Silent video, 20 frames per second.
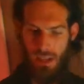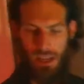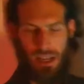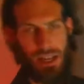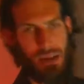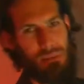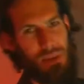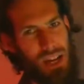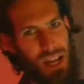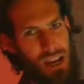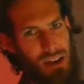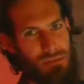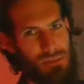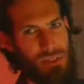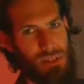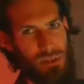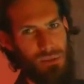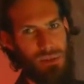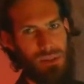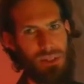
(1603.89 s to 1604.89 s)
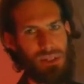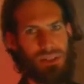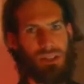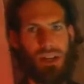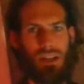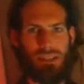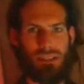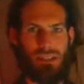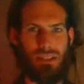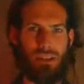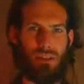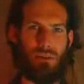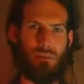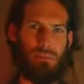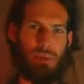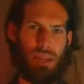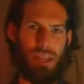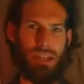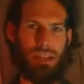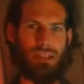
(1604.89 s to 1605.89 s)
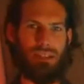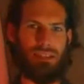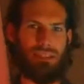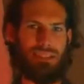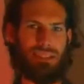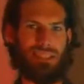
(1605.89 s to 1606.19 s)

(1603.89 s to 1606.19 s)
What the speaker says: And I'm going to have to do it a little bit